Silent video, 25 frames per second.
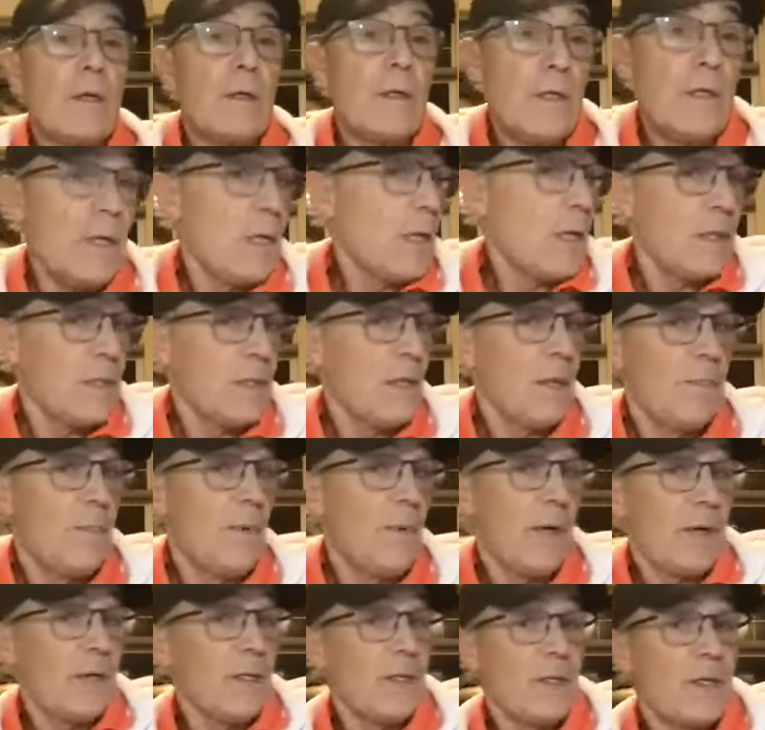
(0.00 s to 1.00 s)
See, because the
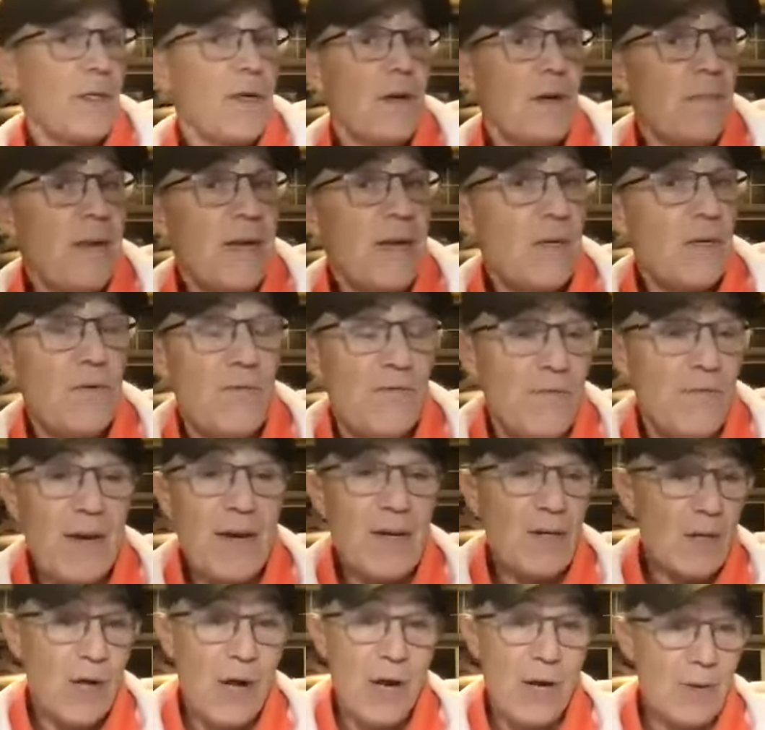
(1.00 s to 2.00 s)
book is going to make you
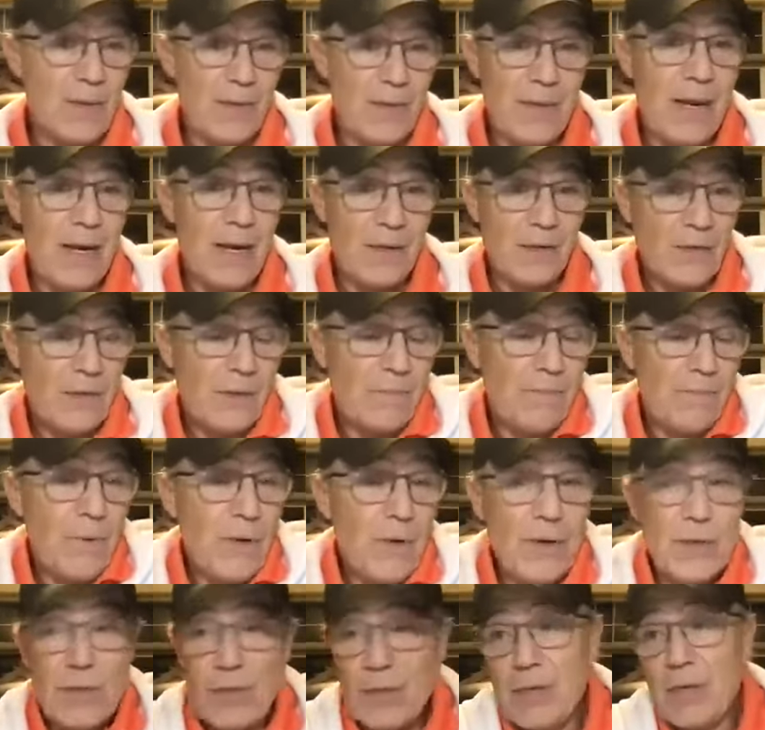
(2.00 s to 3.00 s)
face hard things. The
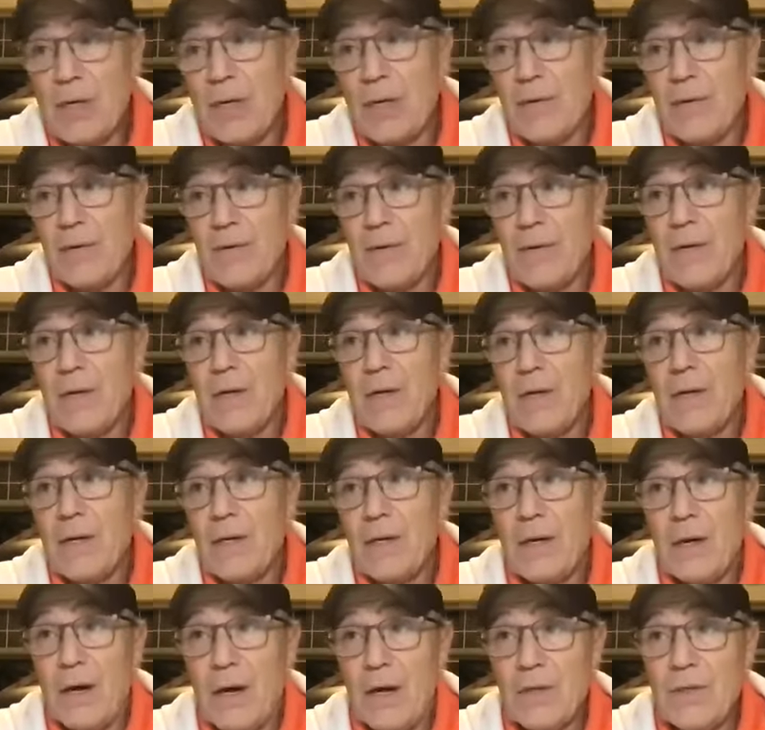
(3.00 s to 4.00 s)
book is going to
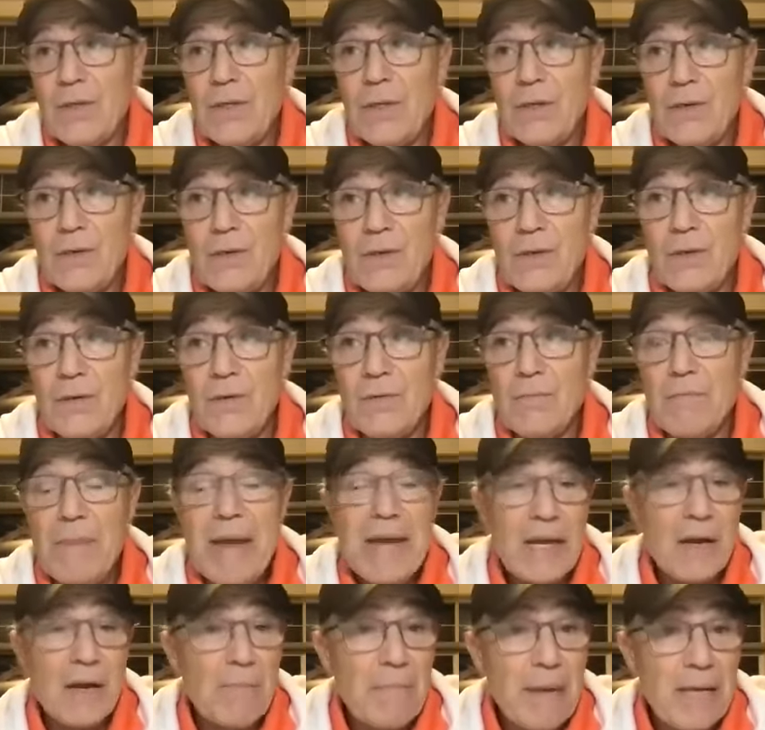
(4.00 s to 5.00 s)
cause you to
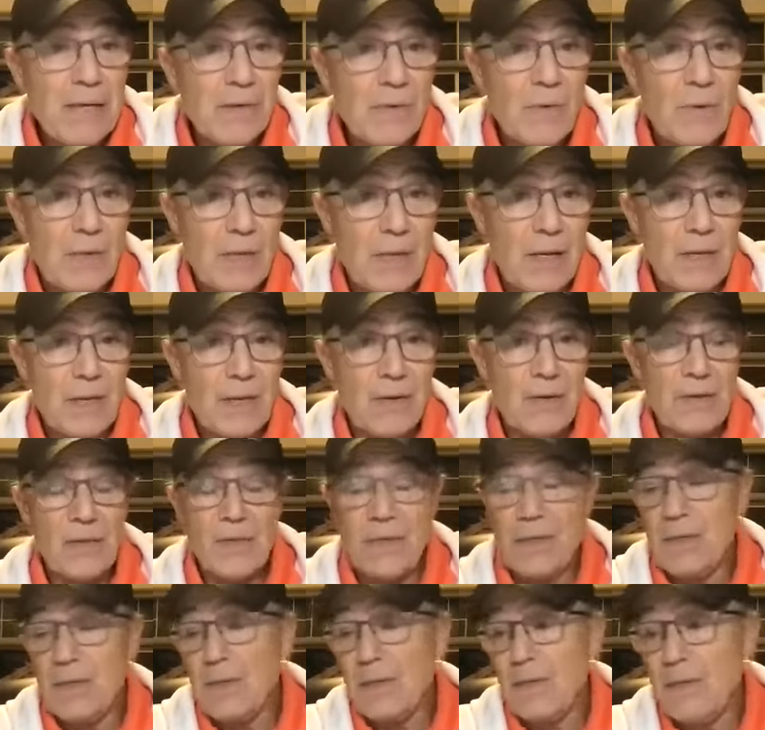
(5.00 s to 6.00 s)
make amends with
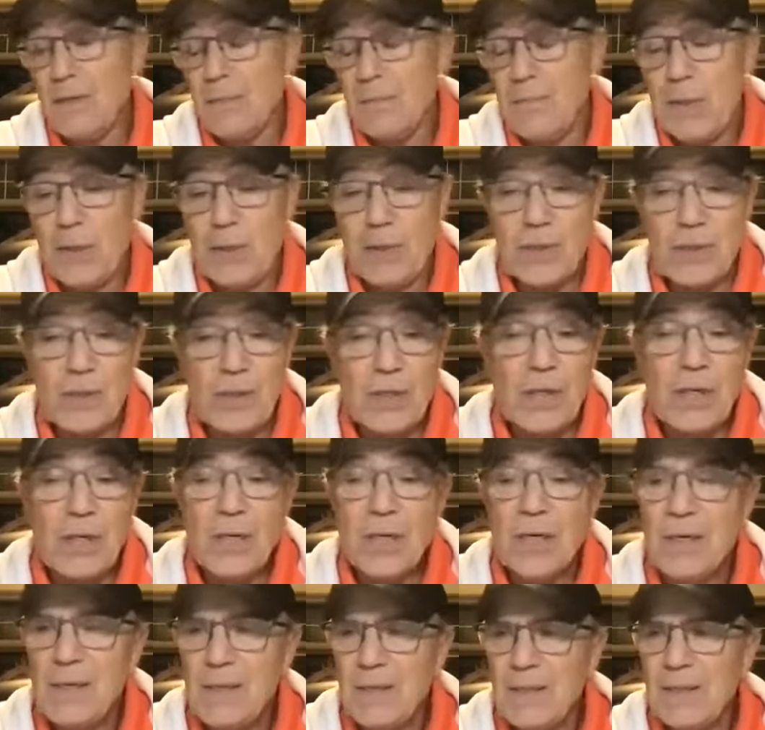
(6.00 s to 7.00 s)
others. The, the book is going
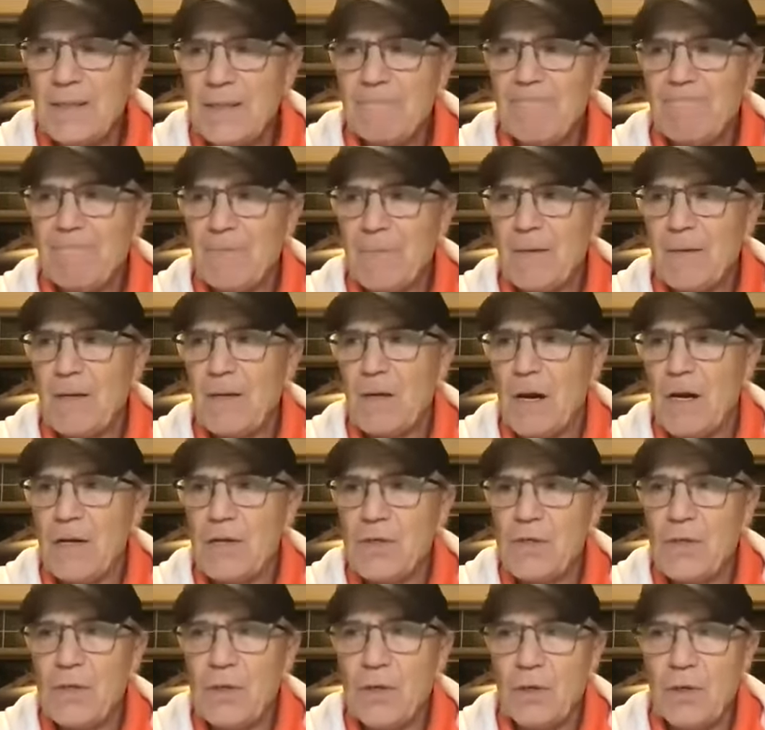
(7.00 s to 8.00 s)
to
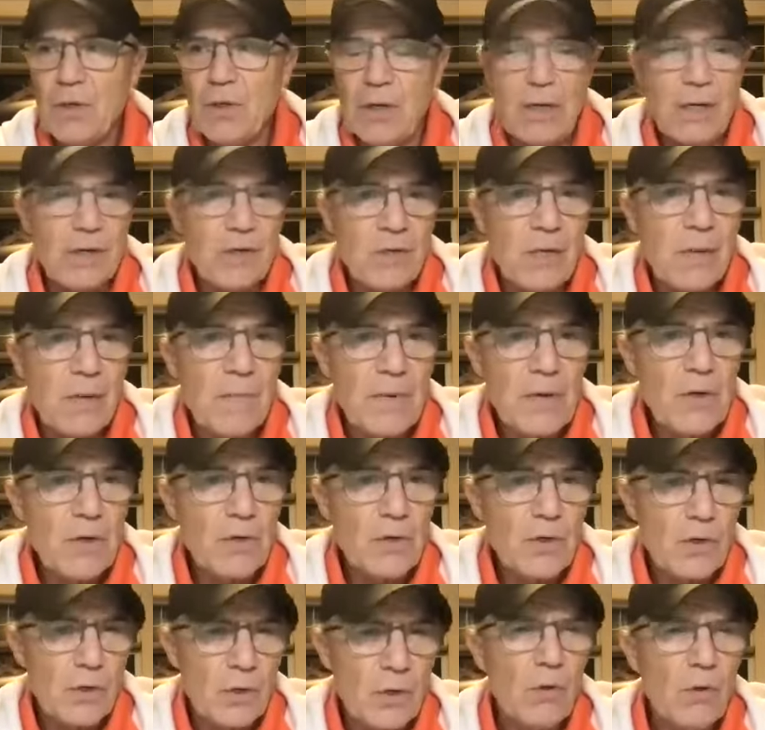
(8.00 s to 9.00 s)
cause you to look at some of
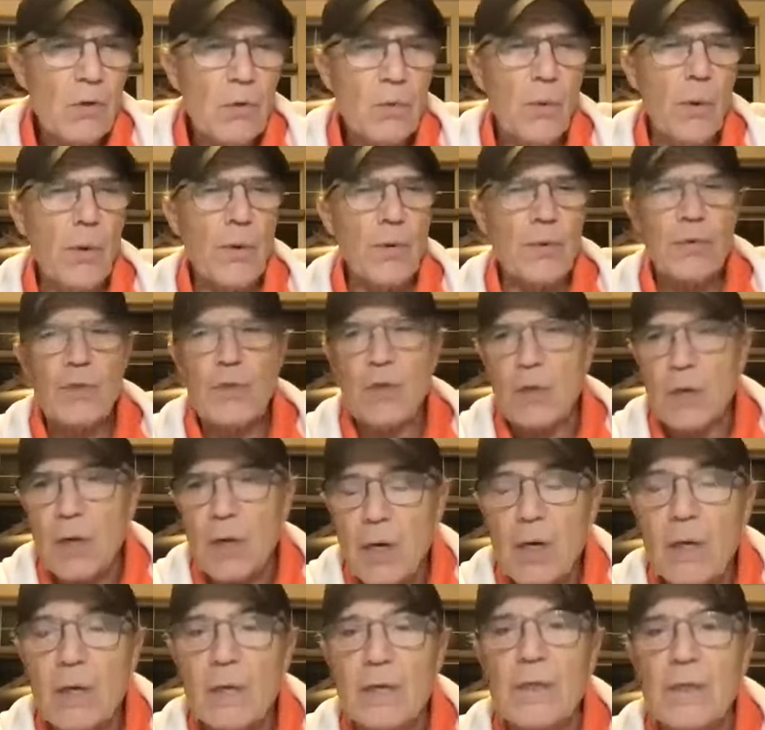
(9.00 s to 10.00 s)
your soul wounds, your
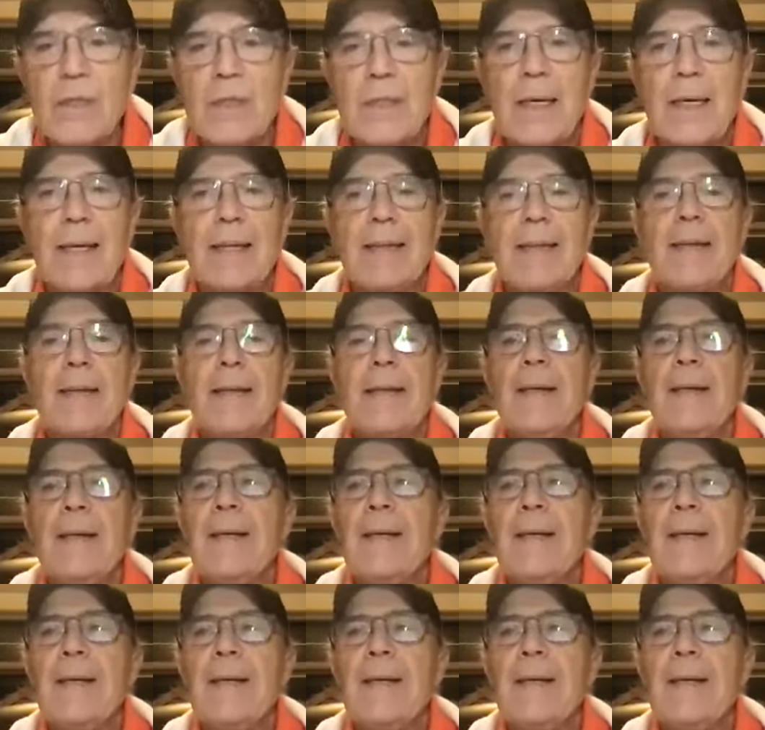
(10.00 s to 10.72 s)
hurts, and